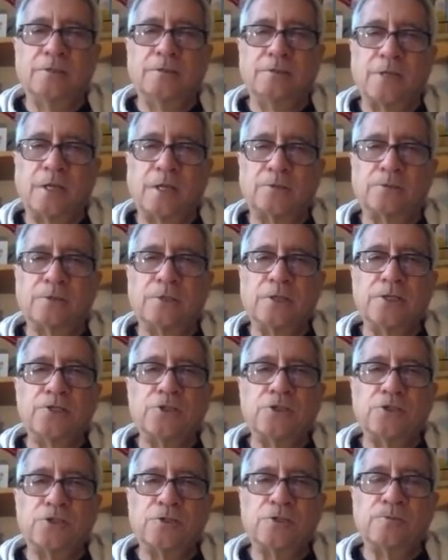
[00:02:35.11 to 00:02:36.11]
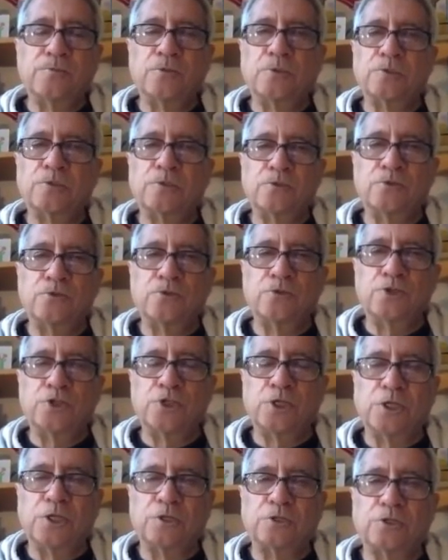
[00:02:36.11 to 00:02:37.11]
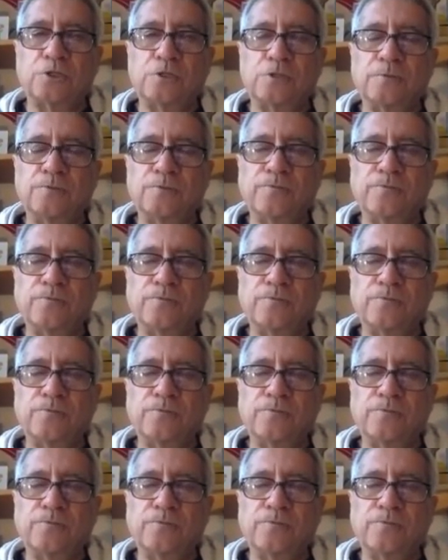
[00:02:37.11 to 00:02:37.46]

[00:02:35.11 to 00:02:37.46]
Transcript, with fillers: that relationship also changed.